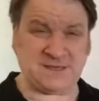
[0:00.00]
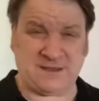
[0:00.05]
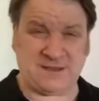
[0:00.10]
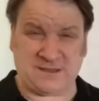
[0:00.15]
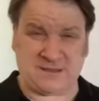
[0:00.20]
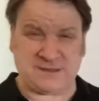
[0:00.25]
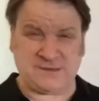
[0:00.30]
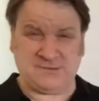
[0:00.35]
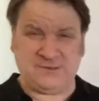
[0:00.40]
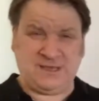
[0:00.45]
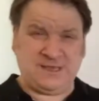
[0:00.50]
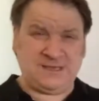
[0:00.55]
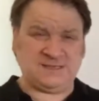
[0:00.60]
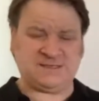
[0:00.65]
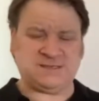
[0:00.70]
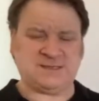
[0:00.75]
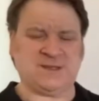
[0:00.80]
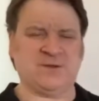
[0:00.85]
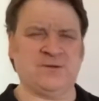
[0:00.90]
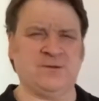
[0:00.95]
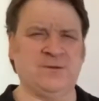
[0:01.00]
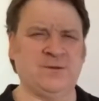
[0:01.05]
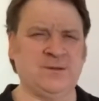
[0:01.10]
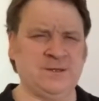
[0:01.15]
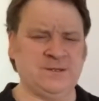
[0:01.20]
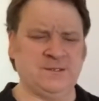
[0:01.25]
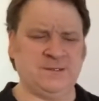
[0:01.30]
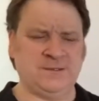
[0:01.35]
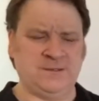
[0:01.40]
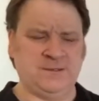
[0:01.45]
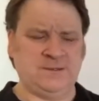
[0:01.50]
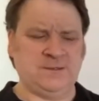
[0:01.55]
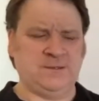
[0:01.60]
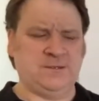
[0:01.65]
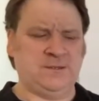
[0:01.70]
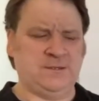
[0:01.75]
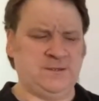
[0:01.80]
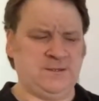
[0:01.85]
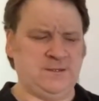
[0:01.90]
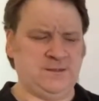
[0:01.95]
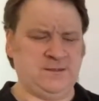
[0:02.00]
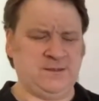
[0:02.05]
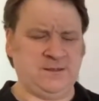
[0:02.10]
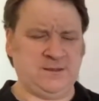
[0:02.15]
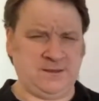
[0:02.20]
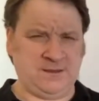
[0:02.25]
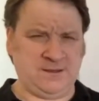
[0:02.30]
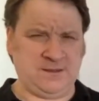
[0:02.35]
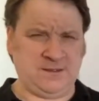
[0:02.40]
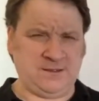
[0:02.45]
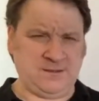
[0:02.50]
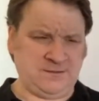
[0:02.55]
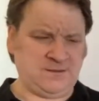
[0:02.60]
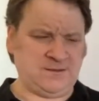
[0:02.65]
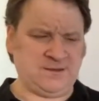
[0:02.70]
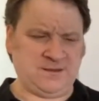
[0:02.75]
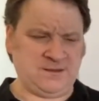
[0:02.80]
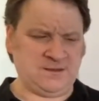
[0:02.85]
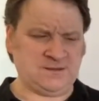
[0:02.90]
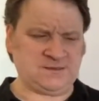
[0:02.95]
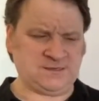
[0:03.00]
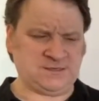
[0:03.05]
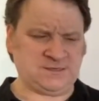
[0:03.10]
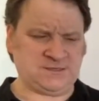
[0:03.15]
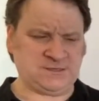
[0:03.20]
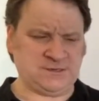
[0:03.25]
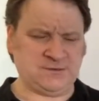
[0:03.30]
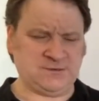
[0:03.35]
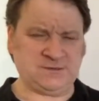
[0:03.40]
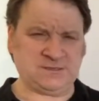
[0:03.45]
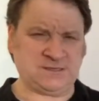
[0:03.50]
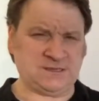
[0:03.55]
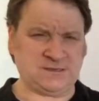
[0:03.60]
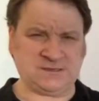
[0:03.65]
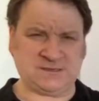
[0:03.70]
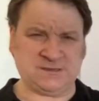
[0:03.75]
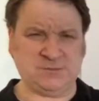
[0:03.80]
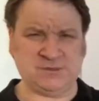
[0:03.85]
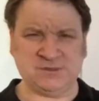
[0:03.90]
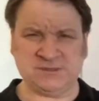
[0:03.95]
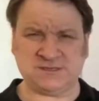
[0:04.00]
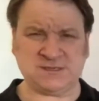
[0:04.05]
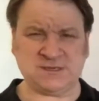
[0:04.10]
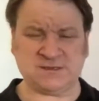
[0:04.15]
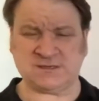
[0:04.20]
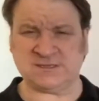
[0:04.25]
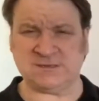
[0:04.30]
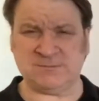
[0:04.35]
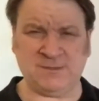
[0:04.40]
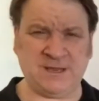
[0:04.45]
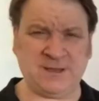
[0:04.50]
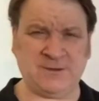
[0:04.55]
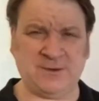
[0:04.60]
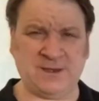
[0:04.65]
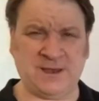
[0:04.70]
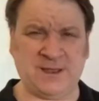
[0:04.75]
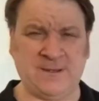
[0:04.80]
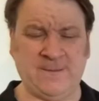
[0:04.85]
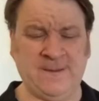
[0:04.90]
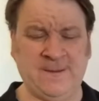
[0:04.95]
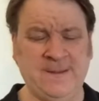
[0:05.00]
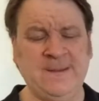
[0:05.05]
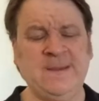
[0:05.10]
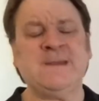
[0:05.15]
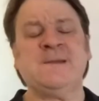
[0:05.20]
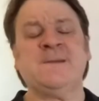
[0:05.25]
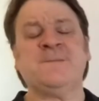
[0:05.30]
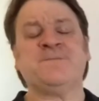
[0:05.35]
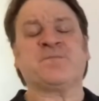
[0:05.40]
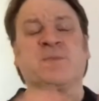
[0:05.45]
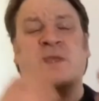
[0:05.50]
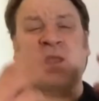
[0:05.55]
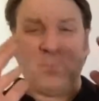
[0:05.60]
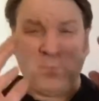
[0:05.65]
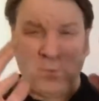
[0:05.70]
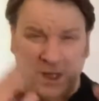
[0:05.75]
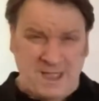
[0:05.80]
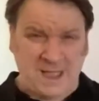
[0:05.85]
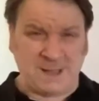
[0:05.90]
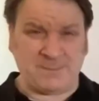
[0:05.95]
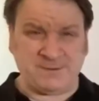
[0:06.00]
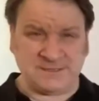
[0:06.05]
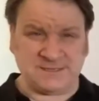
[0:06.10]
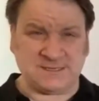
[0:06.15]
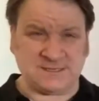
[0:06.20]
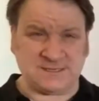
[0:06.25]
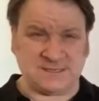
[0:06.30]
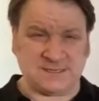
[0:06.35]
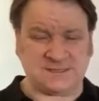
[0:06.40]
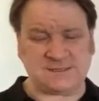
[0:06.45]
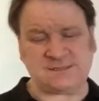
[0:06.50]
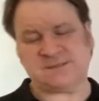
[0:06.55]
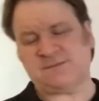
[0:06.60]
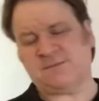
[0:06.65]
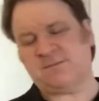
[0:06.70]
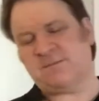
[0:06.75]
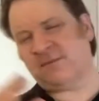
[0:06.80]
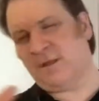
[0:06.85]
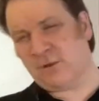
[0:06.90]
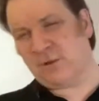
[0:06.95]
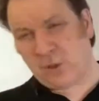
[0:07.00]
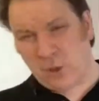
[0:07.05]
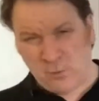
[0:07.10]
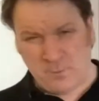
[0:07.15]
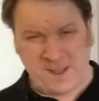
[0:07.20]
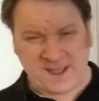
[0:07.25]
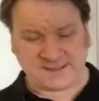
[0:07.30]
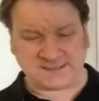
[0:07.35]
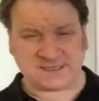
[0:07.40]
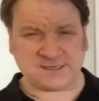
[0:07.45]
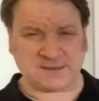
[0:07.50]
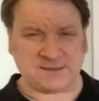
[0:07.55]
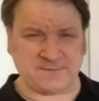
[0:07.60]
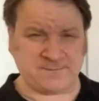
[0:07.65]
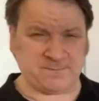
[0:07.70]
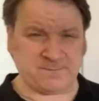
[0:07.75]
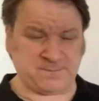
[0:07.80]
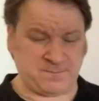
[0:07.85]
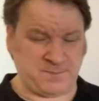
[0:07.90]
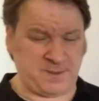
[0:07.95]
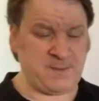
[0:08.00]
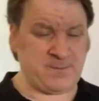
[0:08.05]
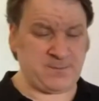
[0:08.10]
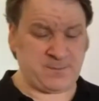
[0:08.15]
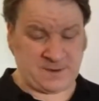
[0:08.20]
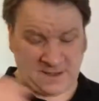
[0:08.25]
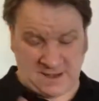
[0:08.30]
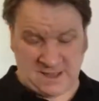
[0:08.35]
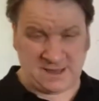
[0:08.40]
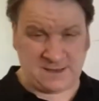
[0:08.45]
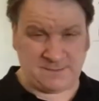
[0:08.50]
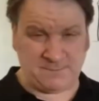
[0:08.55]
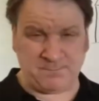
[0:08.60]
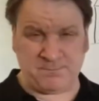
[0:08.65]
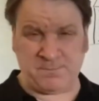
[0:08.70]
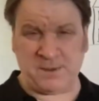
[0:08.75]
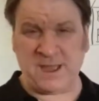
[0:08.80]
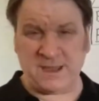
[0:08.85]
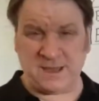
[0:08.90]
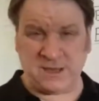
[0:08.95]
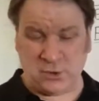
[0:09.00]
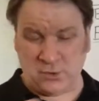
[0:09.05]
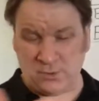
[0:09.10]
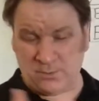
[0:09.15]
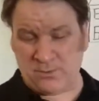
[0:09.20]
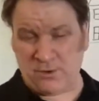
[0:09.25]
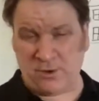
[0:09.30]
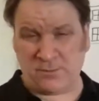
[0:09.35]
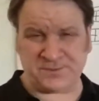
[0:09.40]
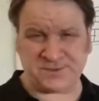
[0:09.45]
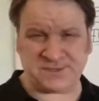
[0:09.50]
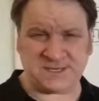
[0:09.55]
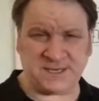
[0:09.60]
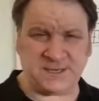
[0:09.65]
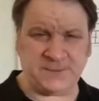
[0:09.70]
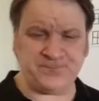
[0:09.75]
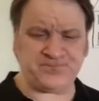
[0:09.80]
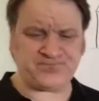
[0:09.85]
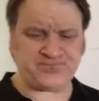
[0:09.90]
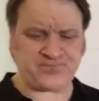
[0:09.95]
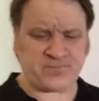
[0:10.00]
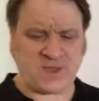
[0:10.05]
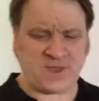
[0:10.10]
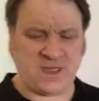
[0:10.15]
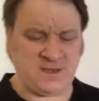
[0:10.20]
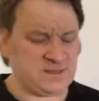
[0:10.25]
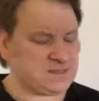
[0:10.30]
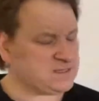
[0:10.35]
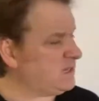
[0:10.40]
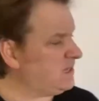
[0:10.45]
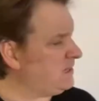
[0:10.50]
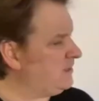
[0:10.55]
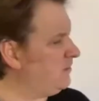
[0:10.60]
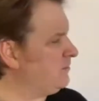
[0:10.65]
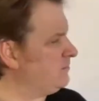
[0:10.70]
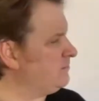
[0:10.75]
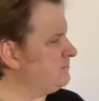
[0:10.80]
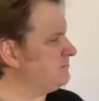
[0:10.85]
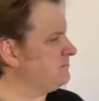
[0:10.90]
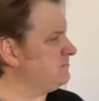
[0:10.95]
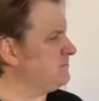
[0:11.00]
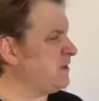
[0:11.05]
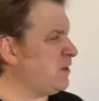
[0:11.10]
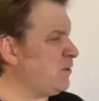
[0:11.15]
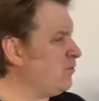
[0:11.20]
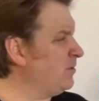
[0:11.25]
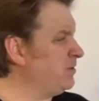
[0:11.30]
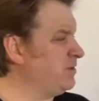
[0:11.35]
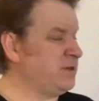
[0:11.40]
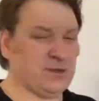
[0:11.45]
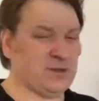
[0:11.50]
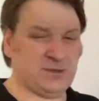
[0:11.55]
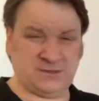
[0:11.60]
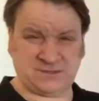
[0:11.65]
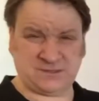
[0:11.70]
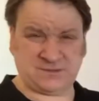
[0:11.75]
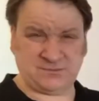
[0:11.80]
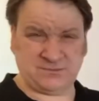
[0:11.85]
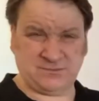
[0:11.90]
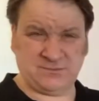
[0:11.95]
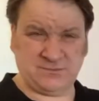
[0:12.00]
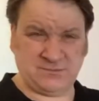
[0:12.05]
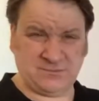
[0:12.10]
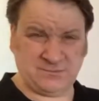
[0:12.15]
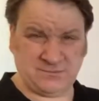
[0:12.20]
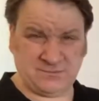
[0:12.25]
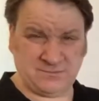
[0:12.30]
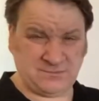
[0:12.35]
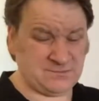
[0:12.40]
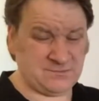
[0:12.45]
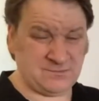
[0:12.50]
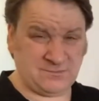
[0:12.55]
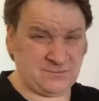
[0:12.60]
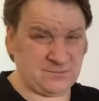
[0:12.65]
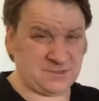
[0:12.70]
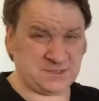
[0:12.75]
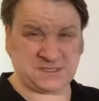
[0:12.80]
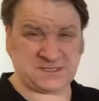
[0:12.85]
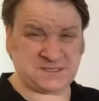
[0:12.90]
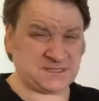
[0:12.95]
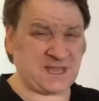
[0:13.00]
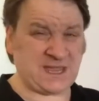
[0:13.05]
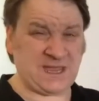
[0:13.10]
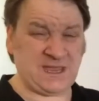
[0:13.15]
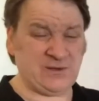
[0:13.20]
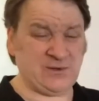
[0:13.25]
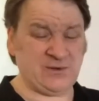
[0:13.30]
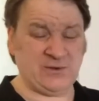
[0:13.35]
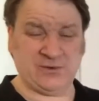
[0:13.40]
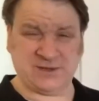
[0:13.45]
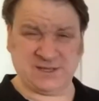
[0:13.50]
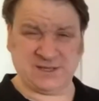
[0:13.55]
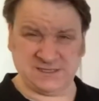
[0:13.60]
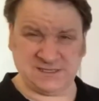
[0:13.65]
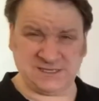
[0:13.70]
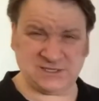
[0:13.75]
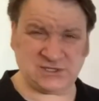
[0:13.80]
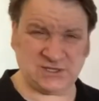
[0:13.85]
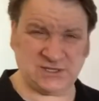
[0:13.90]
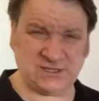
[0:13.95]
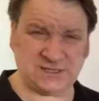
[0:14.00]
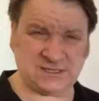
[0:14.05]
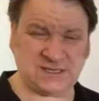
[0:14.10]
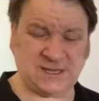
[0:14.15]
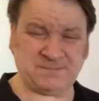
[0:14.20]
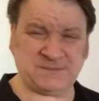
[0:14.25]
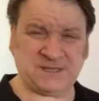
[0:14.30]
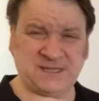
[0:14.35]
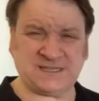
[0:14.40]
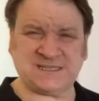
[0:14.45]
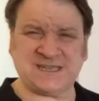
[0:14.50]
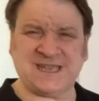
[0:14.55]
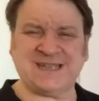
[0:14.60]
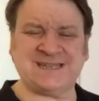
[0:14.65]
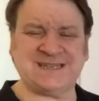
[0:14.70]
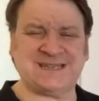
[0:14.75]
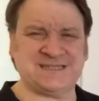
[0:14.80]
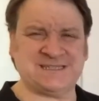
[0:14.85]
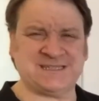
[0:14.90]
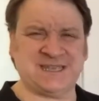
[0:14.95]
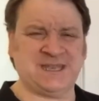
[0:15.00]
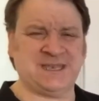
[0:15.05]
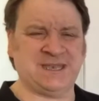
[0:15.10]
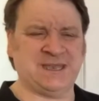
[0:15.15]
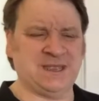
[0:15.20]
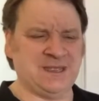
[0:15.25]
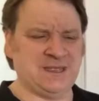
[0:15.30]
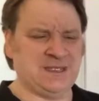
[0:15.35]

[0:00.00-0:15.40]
it two years ago. And they're like, okay, that just shows that someone sucked some liquid out. And what happens is this they'll go back to the client buying your property and they'll say, look, no one knows what state or condition the septic tank is in.